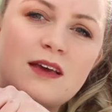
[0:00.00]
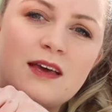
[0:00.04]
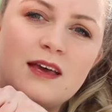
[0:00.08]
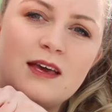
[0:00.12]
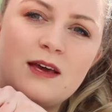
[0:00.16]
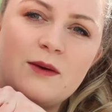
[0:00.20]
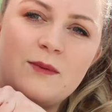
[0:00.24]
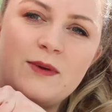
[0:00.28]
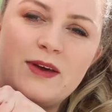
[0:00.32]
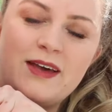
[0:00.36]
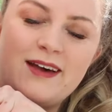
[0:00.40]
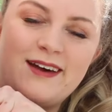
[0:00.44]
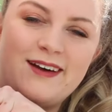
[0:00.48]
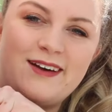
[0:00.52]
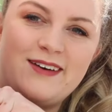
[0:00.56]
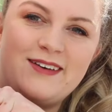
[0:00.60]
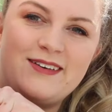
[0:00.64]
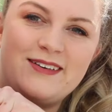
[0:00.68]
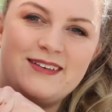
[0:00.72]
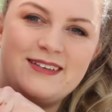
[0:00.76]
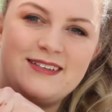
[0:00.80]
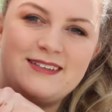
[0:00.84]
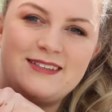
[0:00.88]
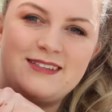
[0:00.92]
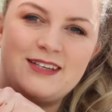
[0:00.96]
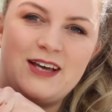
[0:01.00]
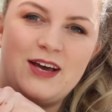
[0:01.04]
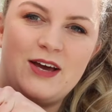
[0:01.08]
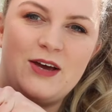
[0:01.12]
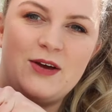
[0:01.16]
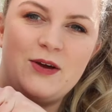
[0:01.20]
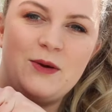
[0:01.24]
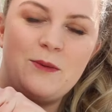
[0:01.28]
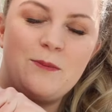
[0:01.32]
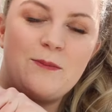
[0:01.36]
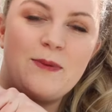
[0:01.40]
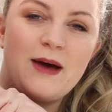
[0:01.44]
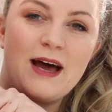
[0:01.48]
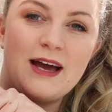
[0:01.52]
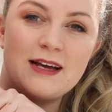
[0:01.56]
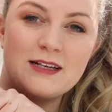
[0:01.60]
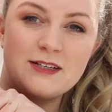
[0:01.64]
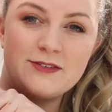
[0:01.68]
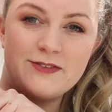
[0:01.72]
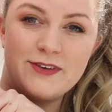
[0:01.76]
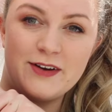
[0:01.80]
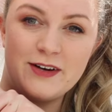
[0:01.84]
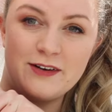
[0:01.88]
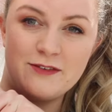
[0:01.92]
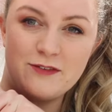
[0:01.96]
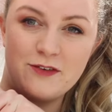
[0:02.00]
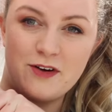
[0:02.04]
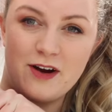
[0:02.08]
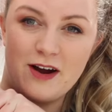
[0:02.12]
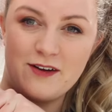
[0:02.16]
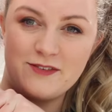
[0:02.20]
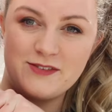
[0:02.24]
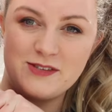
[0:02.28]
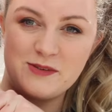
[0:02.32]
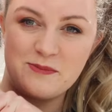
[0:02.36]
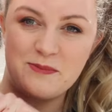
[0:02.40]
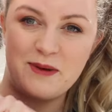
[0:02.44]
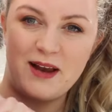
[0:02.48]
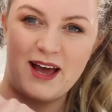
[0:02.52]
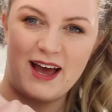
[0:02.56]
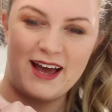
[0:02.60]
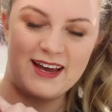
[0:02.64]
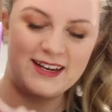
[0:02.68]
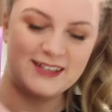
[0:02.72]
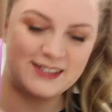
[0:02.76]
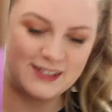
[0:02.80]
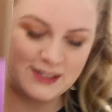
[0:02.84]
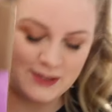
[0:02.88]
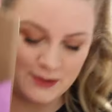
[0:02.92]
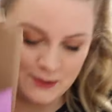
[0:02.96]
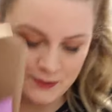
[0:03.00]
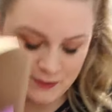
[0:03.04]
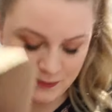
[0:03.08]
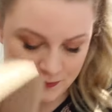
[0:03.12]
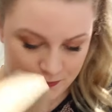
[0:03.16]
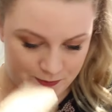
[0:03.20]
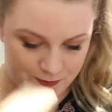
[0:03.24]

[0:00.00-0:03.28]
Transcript: Here we go. So, packed full of craft supplies.